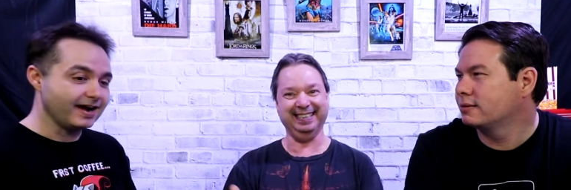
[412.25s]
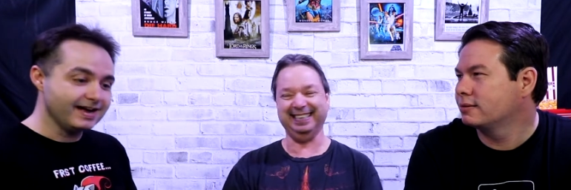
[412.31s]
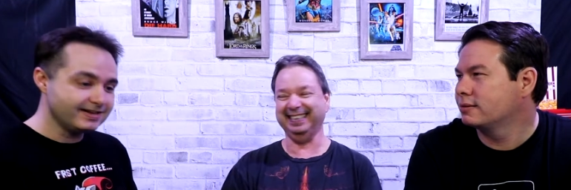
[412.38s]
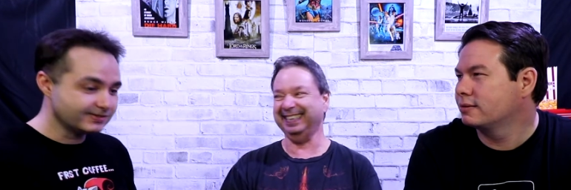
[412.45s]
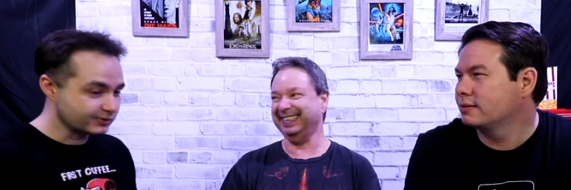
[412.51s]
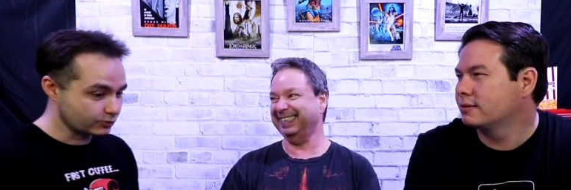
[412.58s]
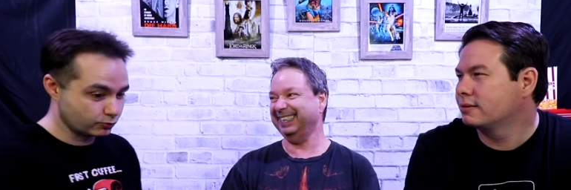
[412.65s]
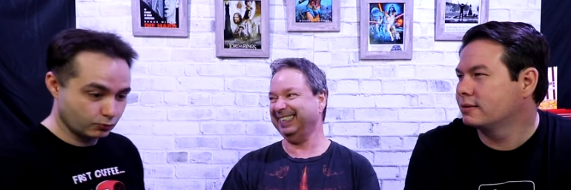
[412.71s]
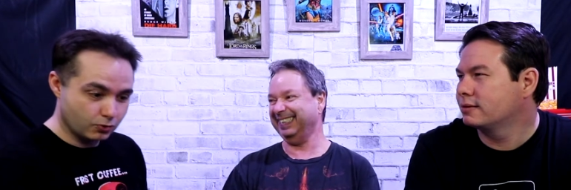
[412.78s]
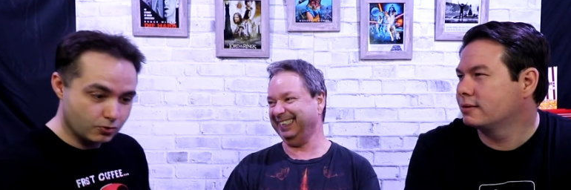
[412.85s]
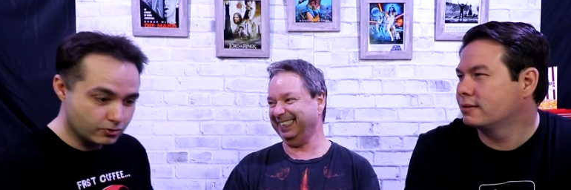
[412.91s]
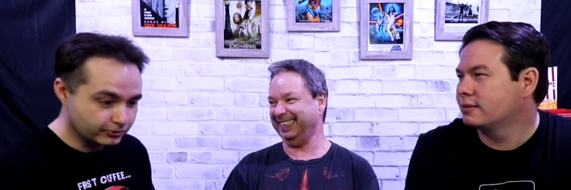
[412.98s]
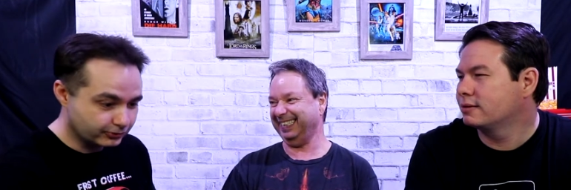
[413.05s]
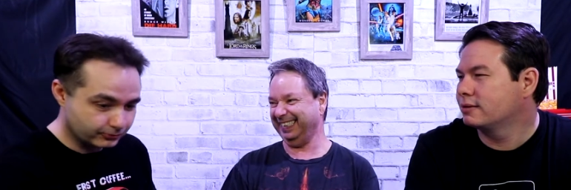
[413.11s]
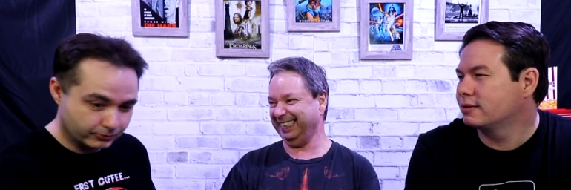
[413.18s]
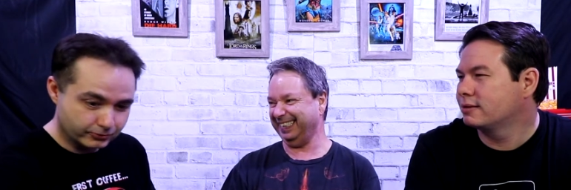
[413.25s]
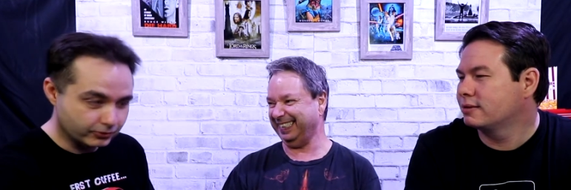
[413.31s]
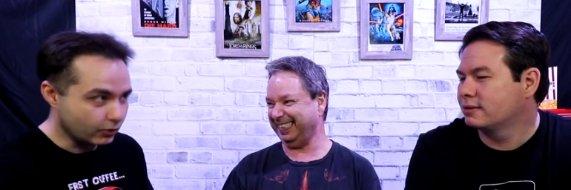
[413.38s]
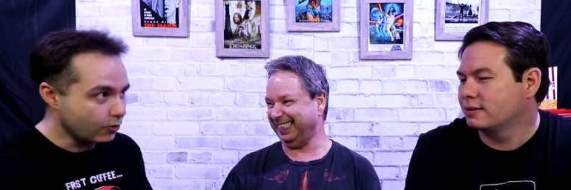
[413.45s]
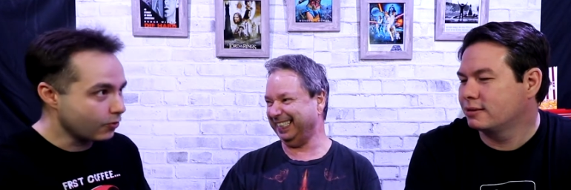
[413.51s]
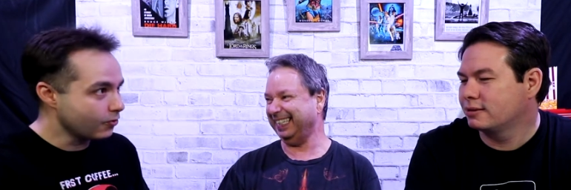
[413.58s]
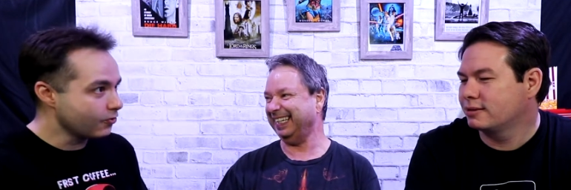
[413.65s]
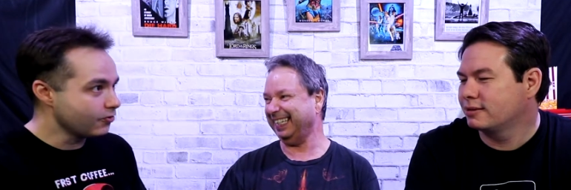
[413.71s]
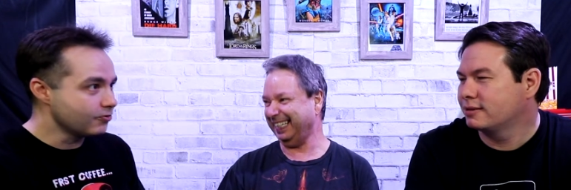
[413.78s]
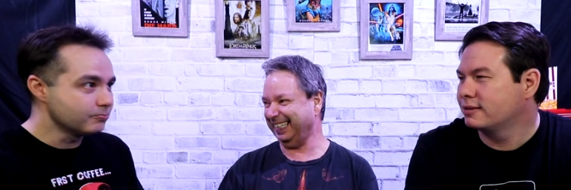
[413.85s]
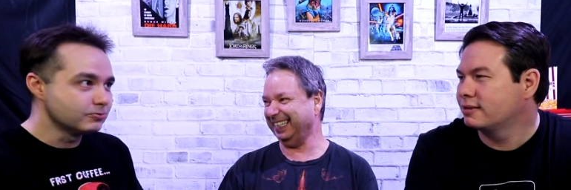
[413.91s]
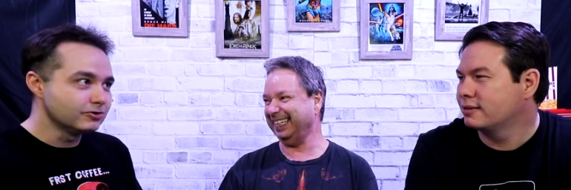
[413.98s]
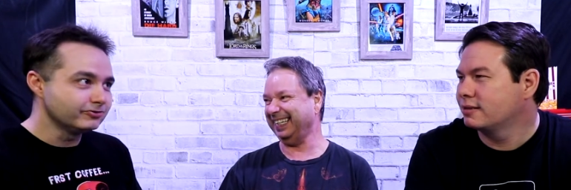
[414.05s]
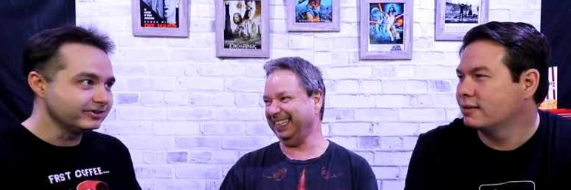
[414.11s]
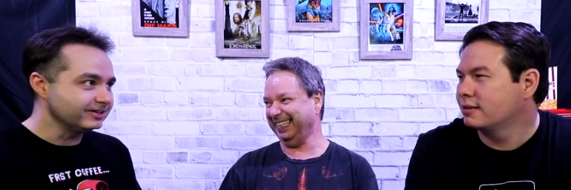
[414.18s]
Speaker 1: I scrolled through the
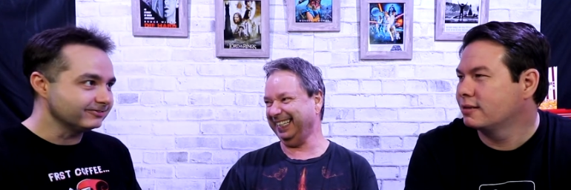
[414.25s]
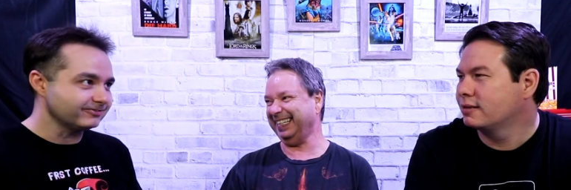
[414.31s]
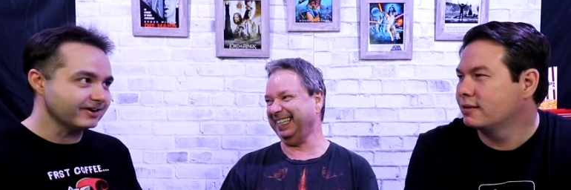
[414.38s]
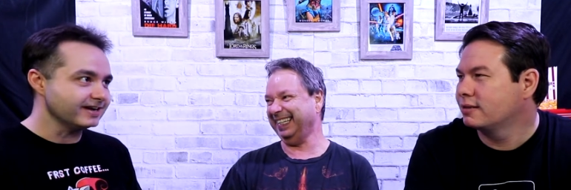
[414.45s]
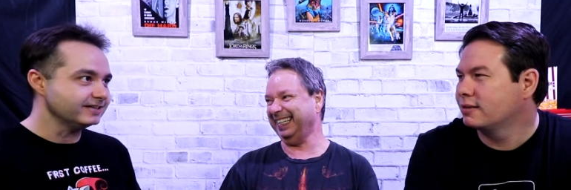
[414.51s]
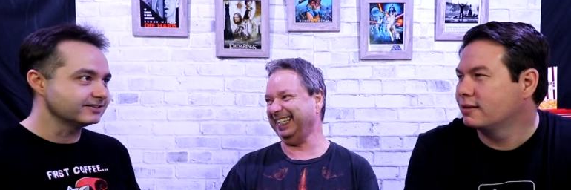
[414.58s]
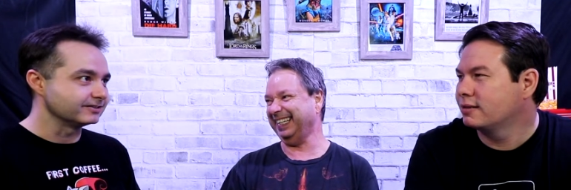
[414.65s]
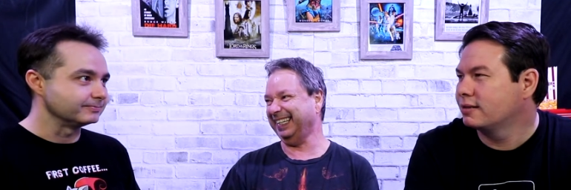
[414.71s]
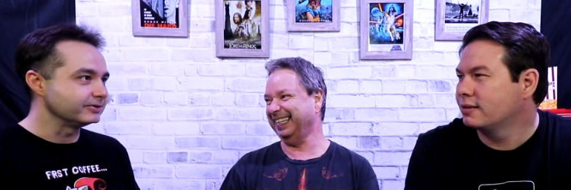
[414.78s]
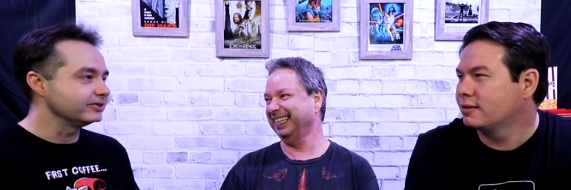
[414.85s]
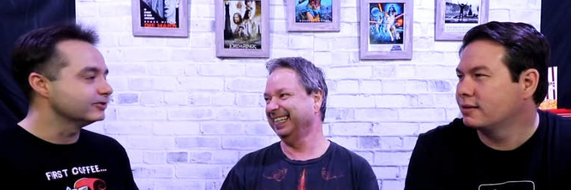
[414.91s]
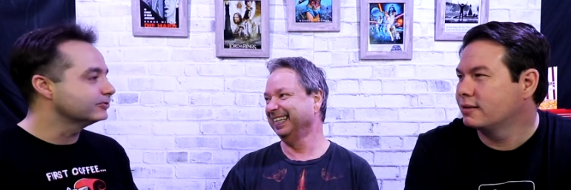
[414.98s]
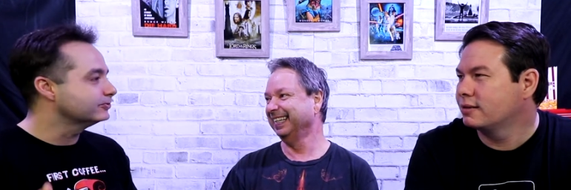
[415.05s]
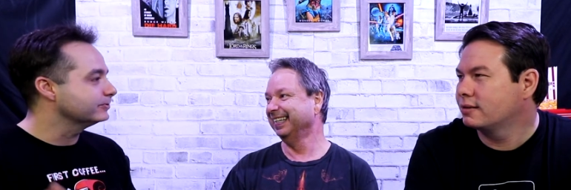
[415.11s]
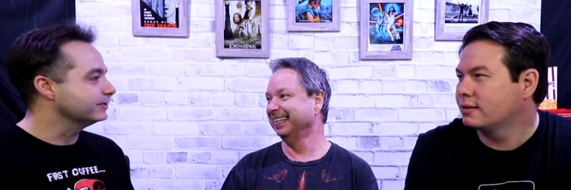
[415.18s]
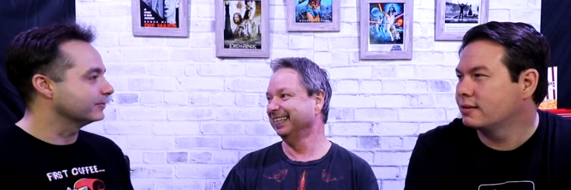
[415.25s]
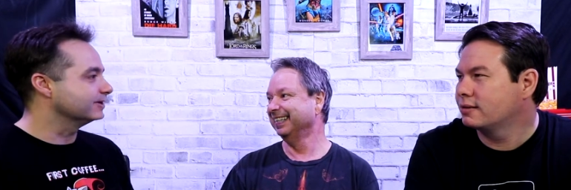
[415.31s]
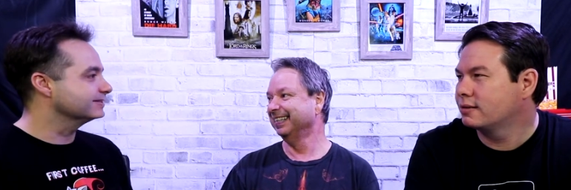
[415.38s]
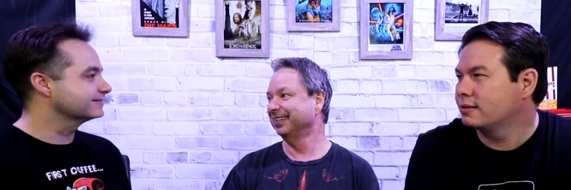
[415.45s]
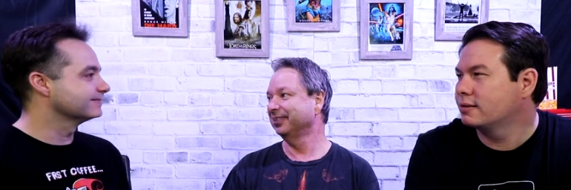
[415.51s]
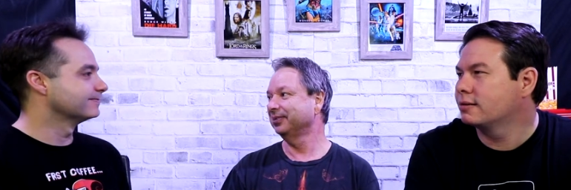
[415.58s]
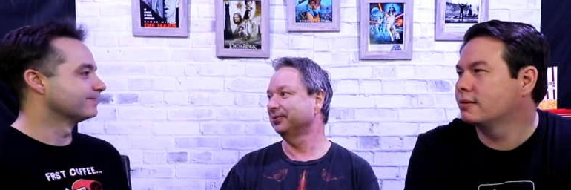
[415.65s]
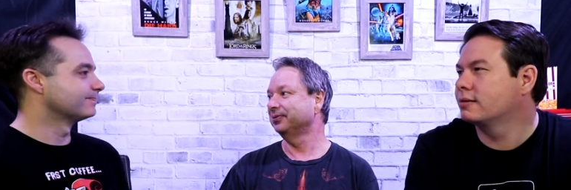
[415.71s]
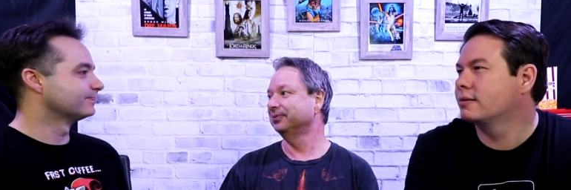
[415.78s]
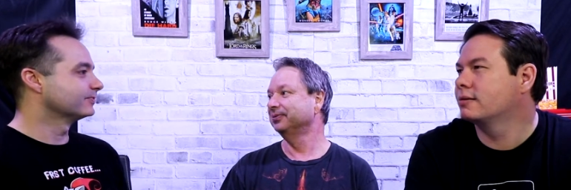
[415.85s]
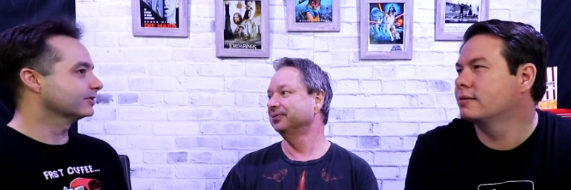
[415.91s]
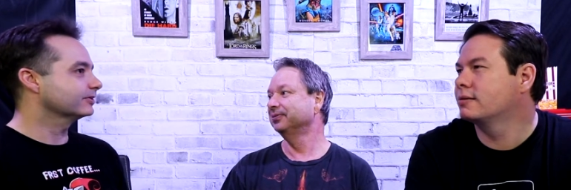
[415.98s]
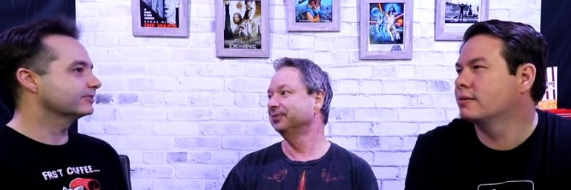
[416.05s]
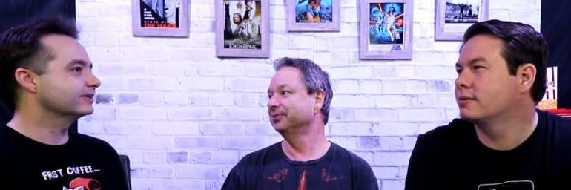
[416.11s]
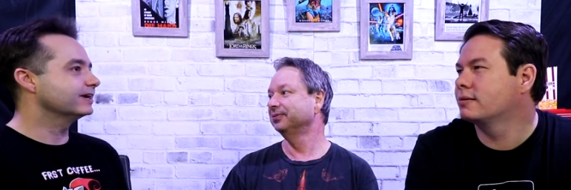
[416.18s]
whole movie to find him. You know who he was? Who?
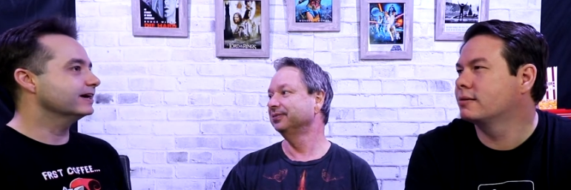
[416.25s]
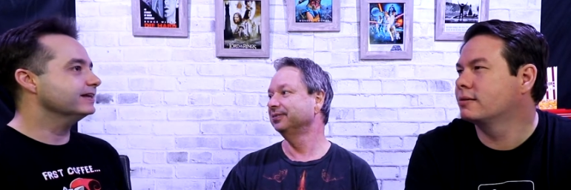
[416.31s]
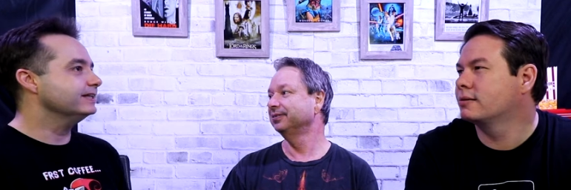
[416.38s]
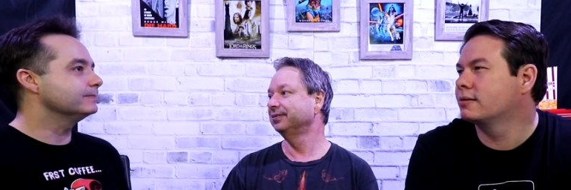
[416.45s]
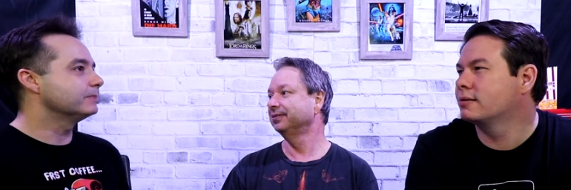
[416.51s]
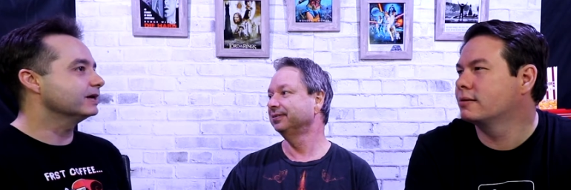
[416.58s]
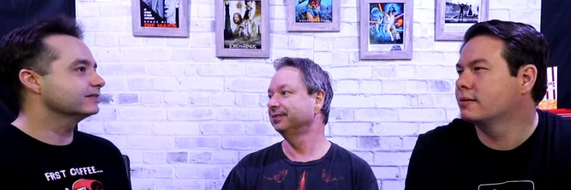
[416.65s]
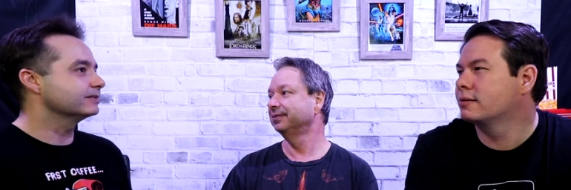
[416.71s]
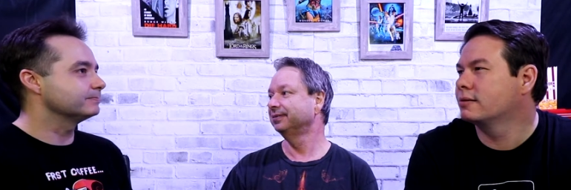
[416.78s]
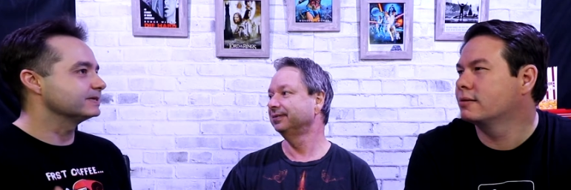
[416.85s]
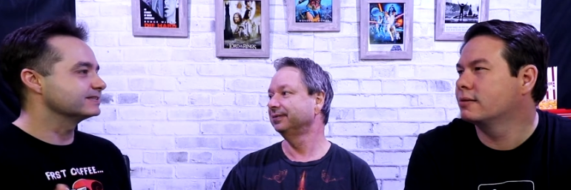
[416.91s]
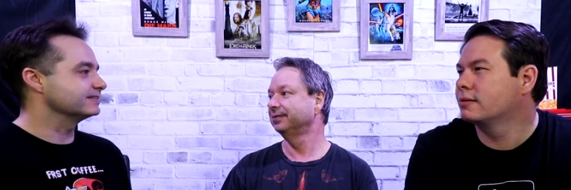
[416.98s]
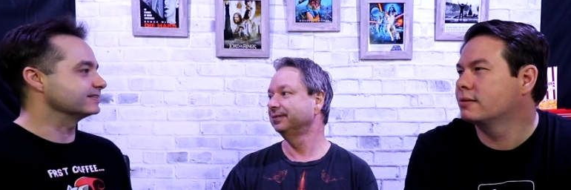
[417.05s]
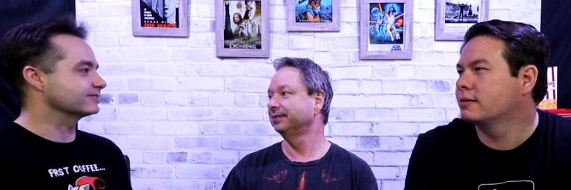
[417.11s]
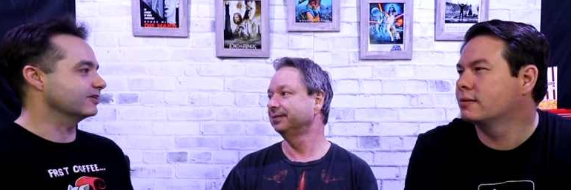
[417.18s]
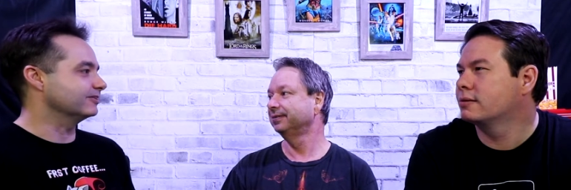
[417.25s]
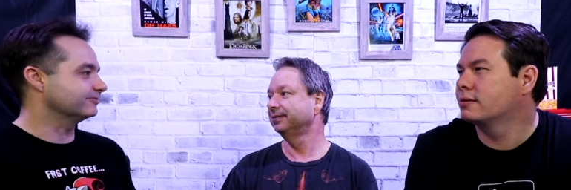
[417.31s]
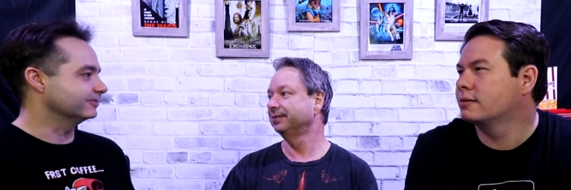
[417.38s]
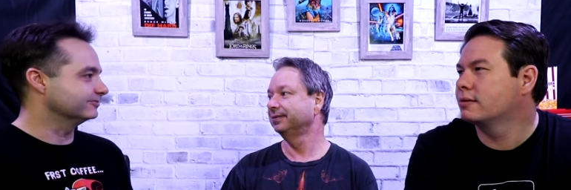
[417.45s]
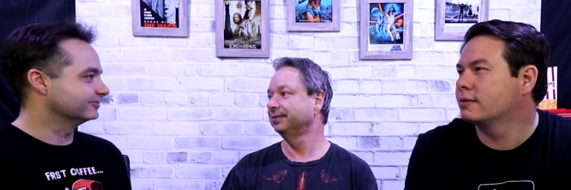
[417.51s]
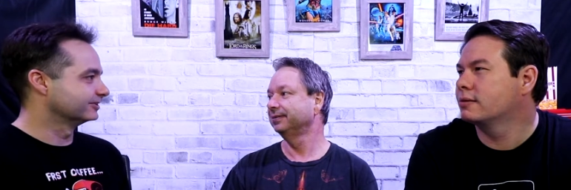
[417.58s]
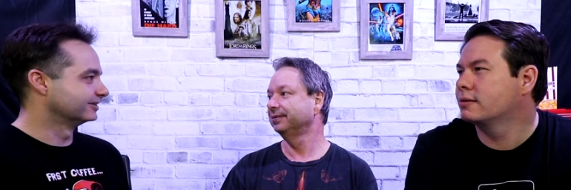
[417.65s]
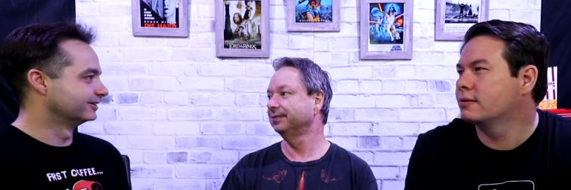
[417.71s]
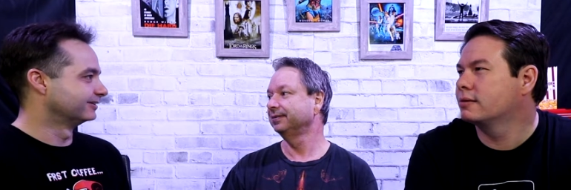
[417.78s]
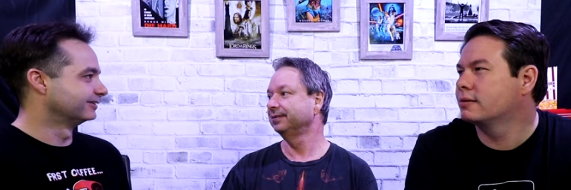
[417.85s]
The guy he bought the business off of.